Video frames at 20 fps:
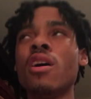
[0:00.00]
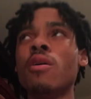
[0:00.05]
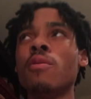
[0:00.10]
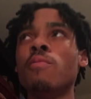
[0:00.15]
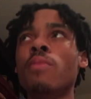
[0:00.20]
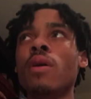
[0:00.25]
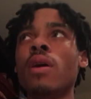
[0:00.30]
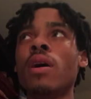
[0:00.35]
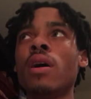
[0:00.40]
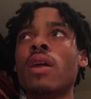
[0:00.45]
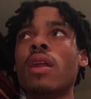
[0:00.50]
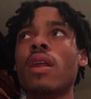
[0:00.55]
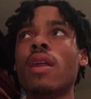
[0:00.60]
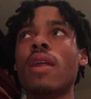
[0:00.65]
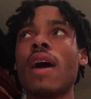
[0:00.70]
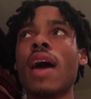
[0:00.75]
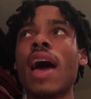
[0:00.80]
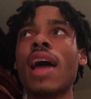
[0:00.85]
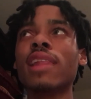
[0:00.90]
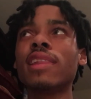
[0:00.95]
but
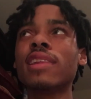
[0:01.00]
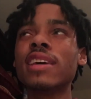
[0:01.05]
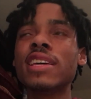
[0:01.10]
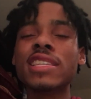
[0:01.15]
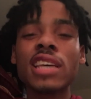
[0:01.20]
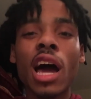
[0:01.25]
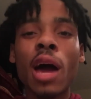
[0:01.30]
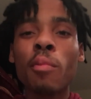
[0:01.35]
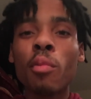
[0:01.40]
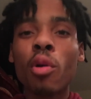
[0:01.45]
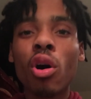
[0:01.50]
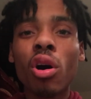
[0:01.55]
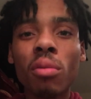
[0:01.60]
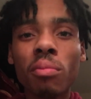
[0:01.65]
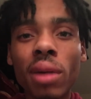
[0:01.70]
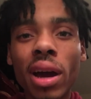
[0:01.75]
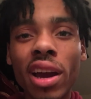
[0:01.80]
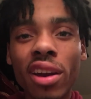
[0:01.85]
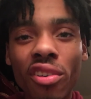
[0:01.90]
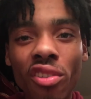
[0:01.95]
at least i'm on
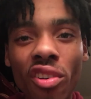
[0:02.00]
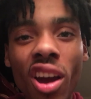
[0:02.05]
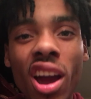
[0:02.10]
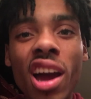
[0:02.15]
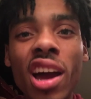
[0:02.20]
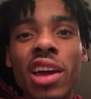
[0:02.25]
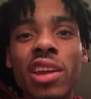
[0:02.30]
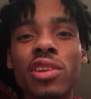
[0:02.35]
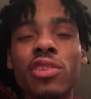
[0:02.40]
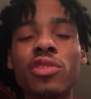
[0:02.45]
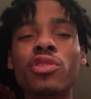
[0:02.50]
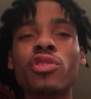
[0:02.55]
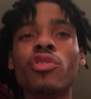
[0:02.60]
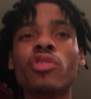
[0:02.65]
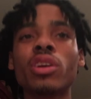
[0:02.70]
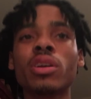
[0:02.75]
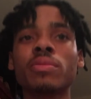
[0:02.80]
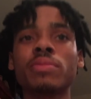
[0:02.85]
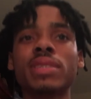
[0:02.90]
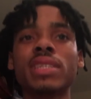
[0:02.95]
my grind you know
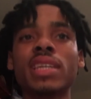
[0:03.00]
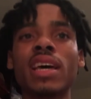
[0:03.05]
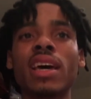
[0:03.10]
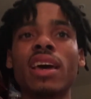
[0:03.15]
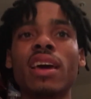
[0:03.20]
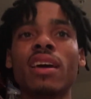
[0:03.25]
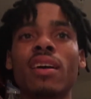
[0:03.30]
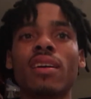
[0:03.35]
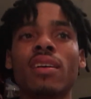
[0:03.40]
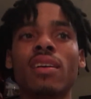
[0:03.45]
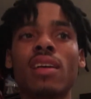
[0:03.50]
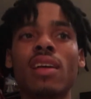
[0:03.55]
what i'm saying